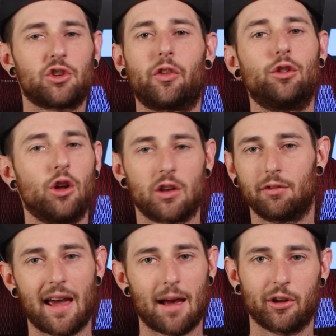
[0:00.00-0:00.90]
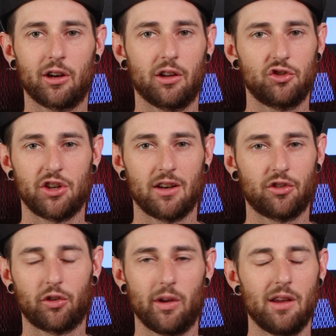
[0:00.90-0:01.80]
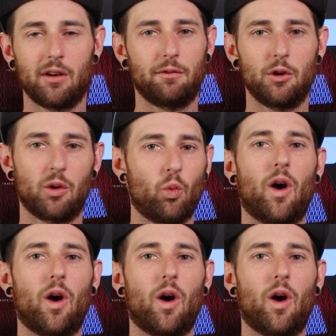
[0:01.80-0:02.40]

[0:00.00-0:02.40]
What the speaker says: just the look of CapCut has changed, so even if you didn't